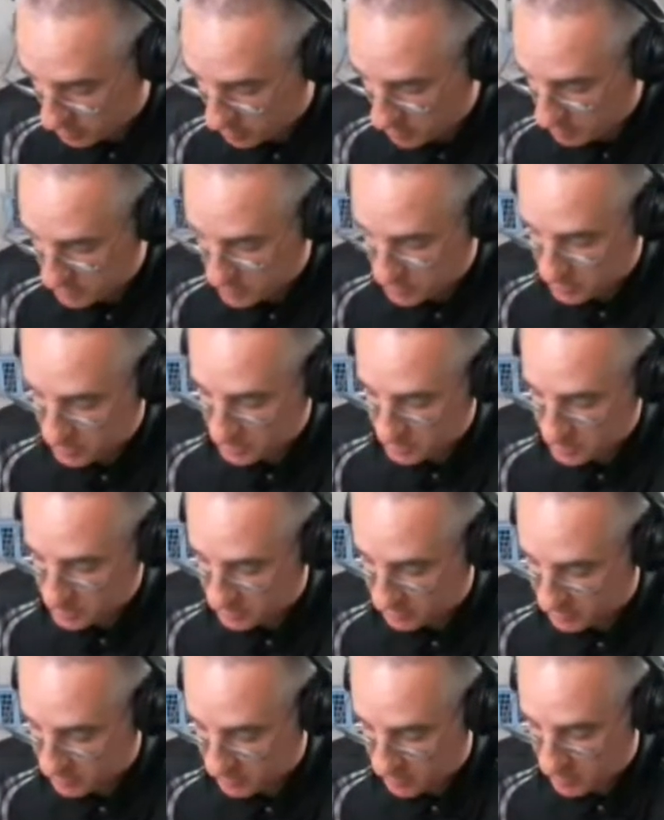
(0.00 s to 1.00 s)
crossbow, but you're
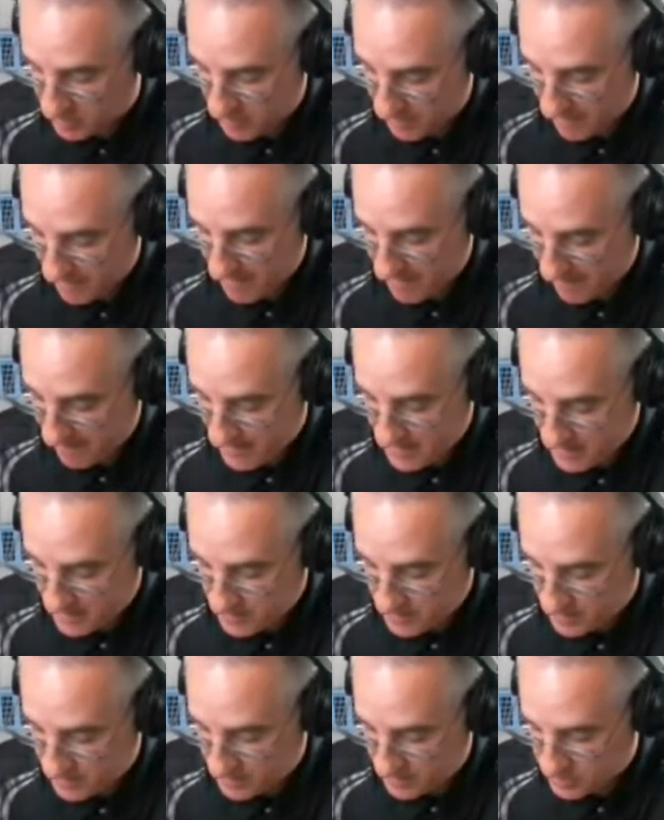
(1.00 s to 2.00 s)
going to suffer.
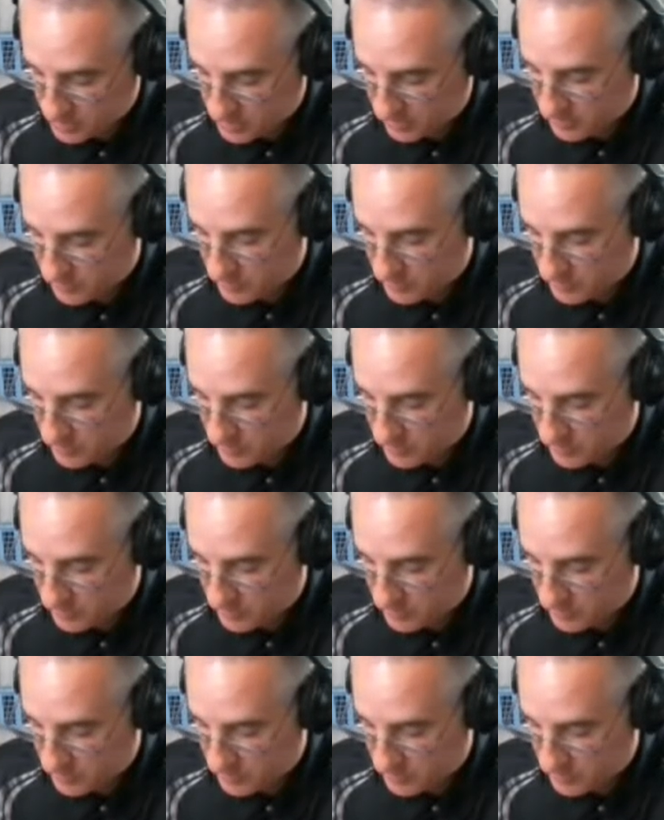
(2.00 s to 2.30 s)
You're